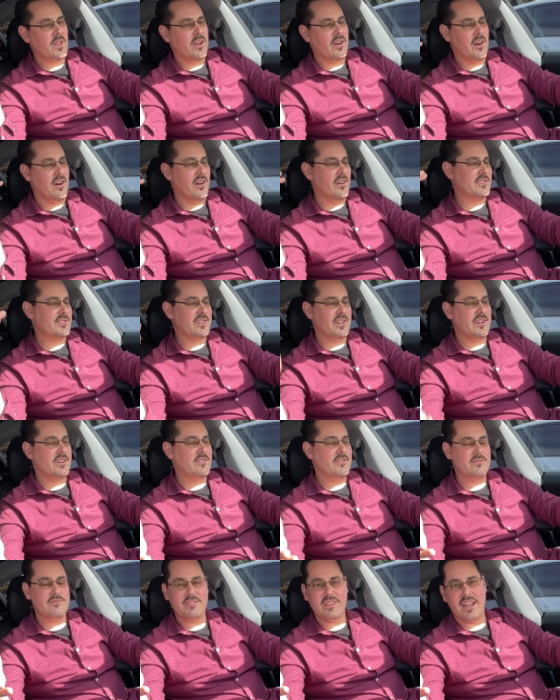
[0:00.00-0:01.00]

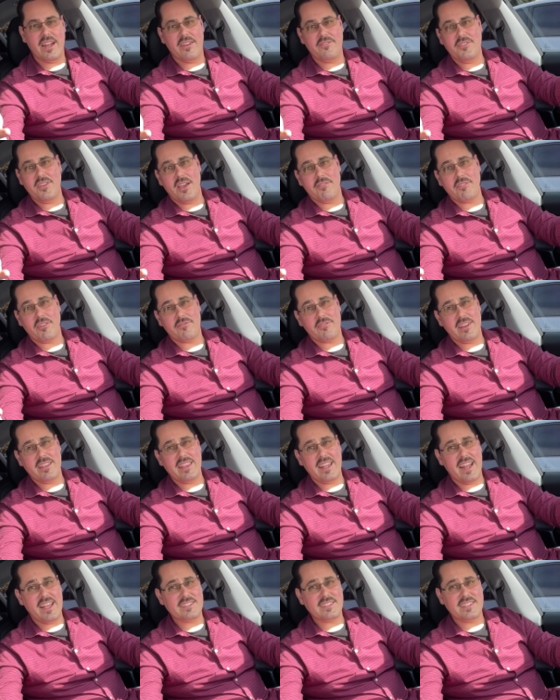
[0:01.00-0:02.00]
Also, you know, if you have a friend
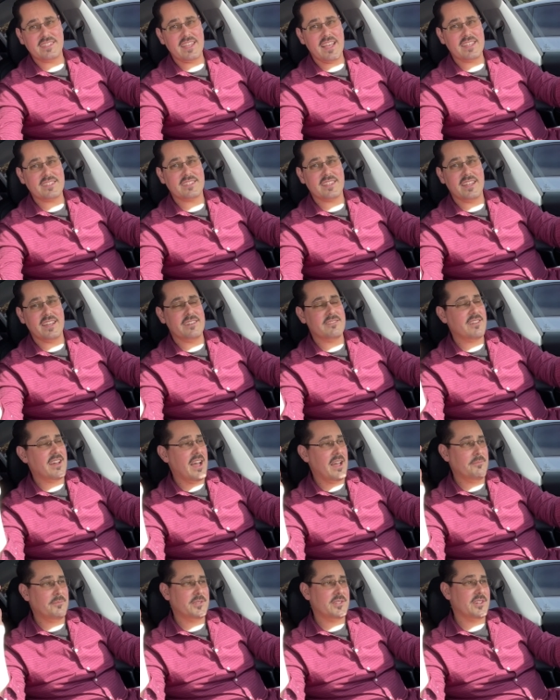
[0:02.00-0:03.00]
that has a Tesla,
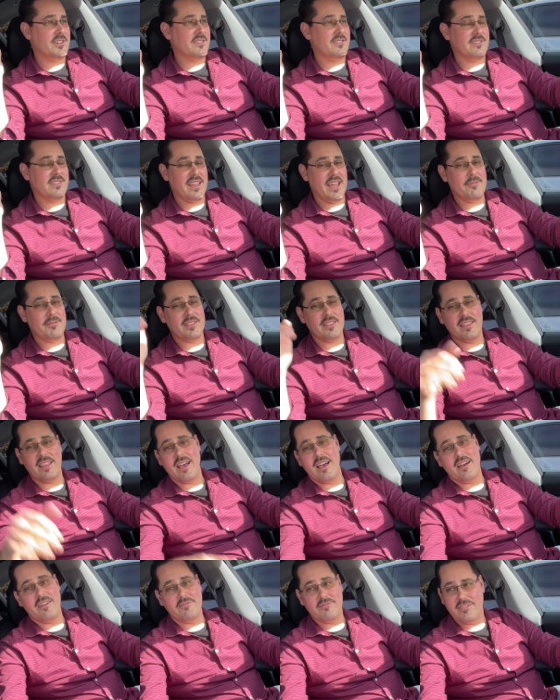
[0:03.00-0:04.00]
I'm sure they would
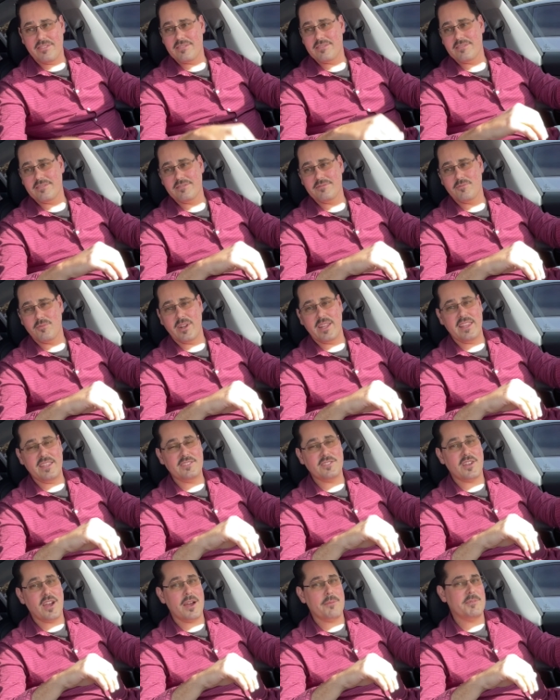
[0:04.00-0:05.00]
love one of
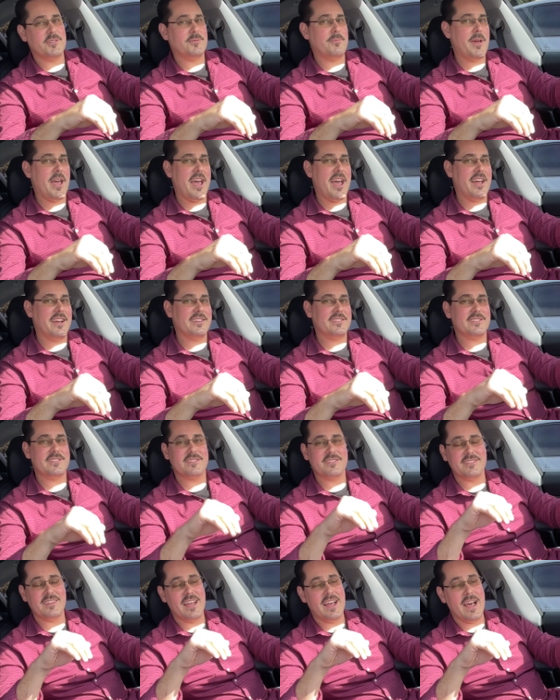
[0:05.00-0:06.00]
these garbage
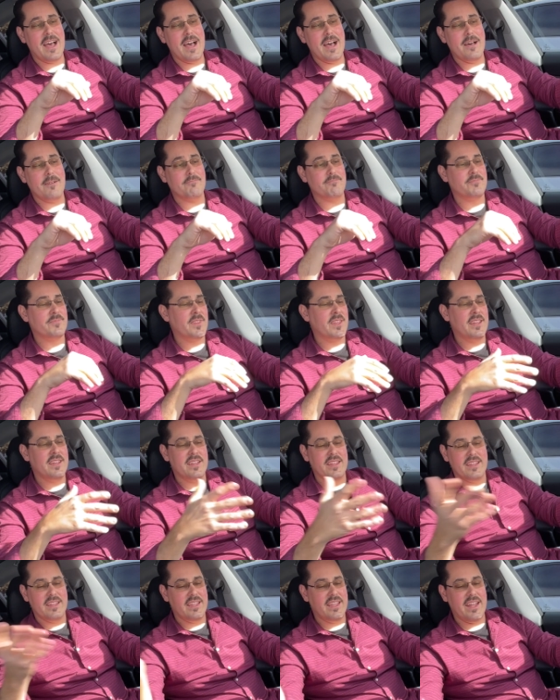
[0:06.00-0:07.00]
bags.
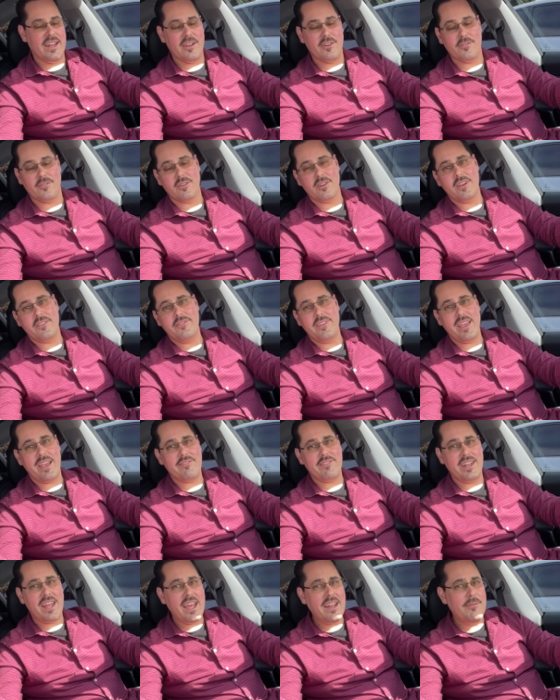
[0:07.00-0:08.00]
You know, or if you
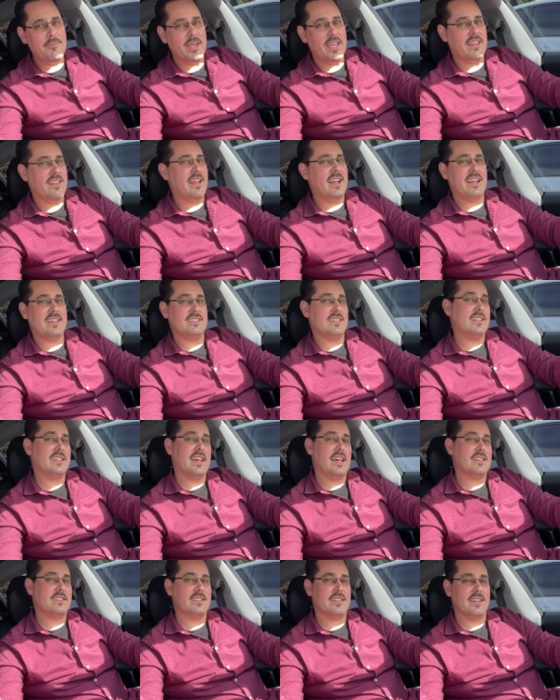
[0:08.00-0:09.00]
have an enemy that has a
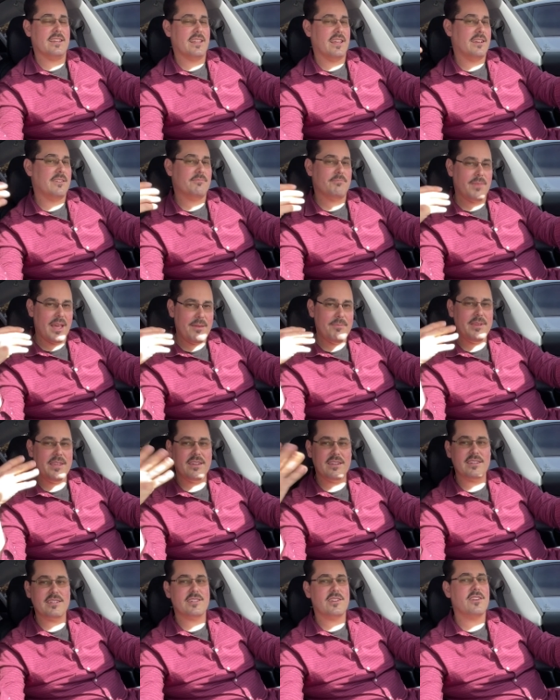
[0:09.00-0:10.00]
Tesla, like maybe
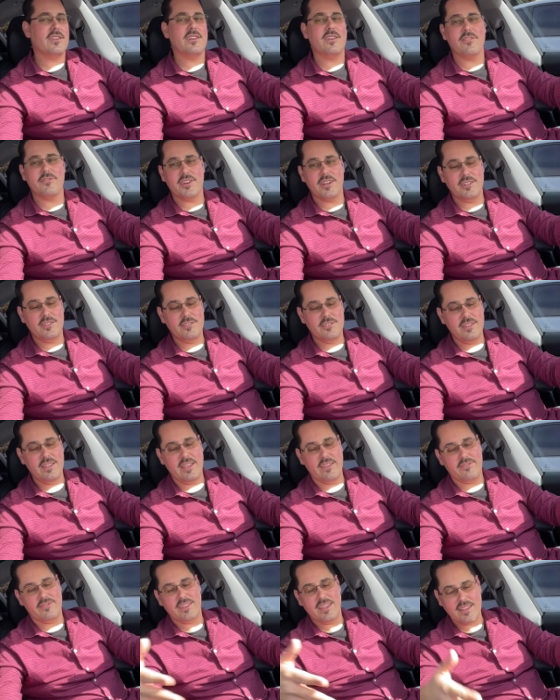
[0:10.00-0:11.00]
you could turn over a new
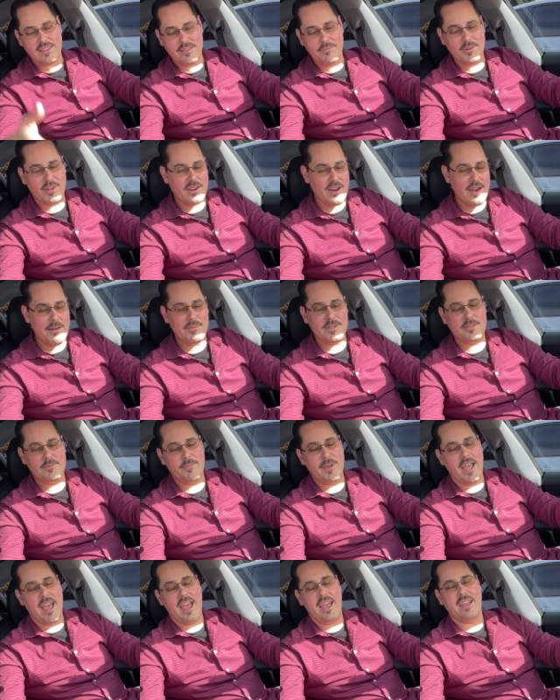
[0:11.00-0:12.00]
leaf, get them a garbage
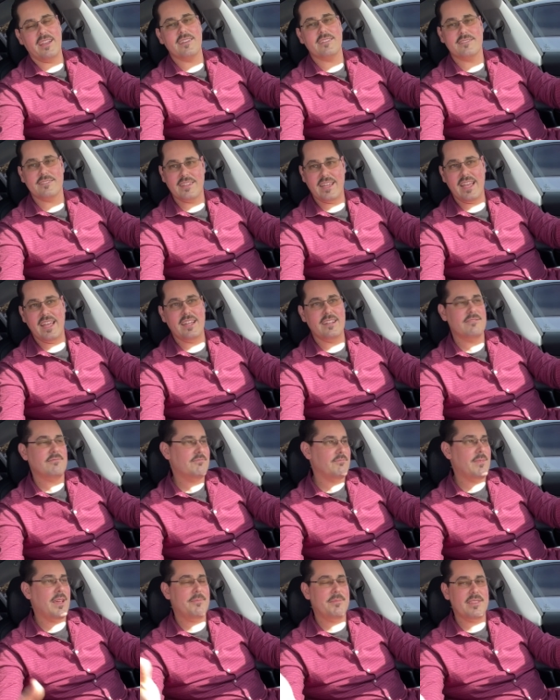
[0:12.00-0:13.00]
bag, and
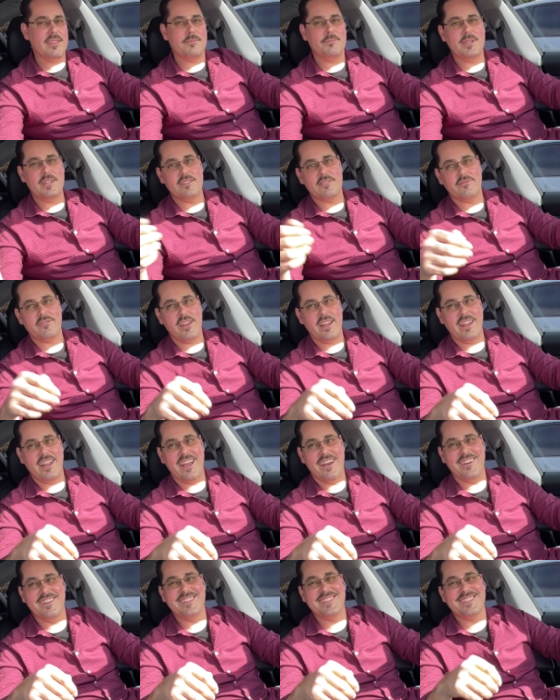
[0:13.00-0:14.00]
maybe they'll be your friend now.